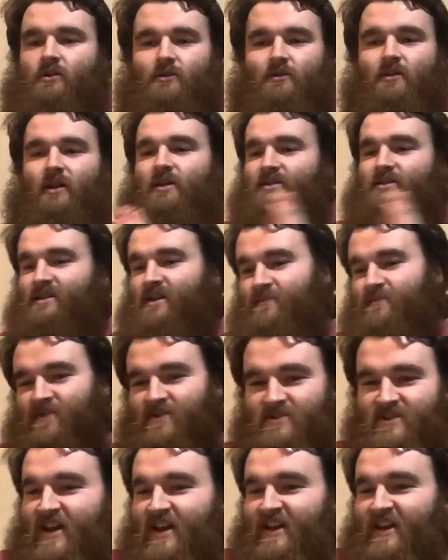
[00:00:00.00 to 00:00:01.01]

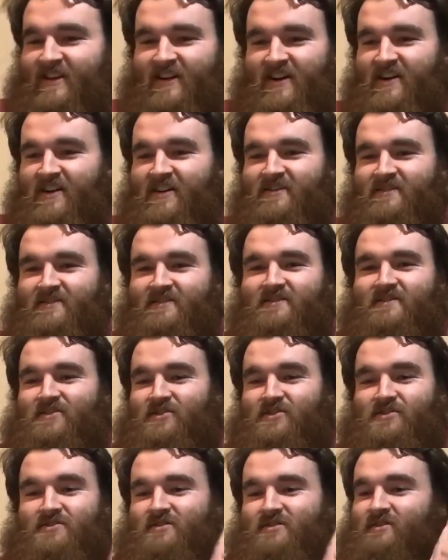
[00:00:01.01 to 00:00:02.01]
99% are
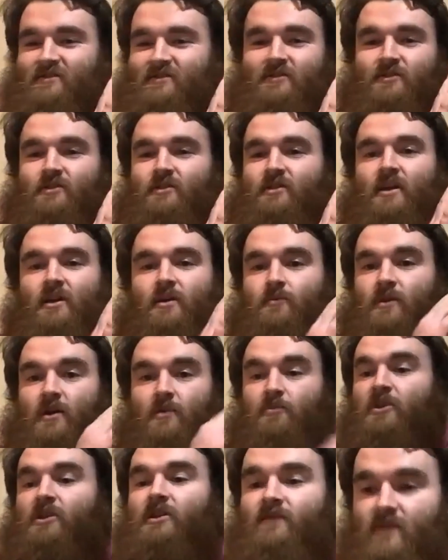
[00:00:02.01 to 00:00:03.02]
just they
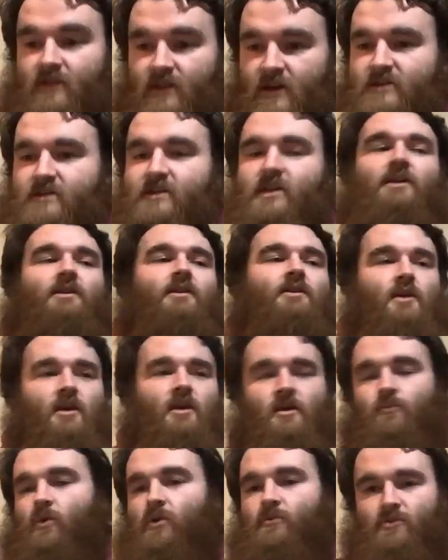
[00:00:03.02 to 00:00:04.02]
believe in this thing,
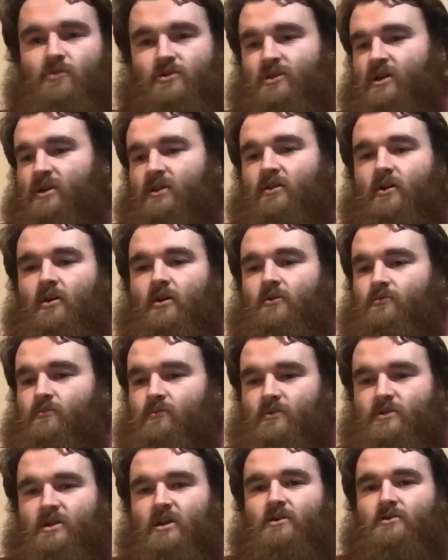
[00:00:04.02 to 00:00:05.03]
and 1% are
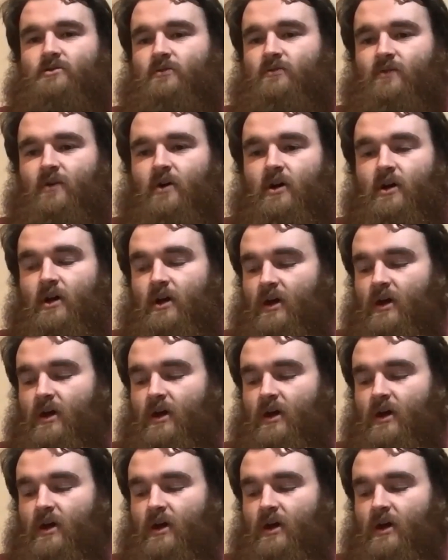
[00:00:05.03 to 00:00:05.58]
take it too far.